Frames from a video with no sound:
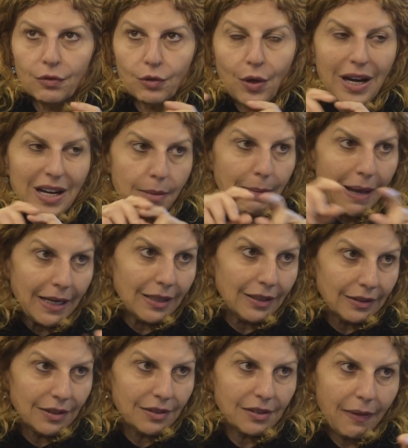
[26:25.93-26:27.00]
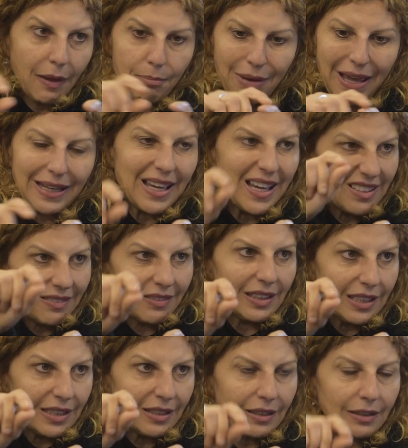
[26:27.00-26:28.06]
we've created a banner. So that banner has
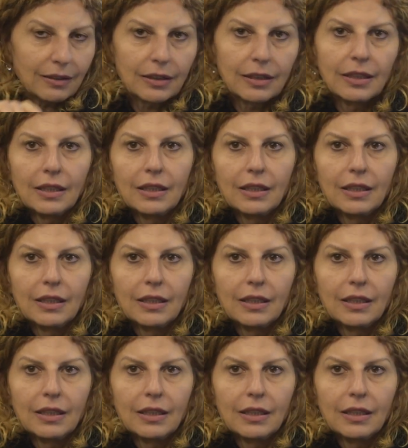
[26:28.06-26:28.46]
the link.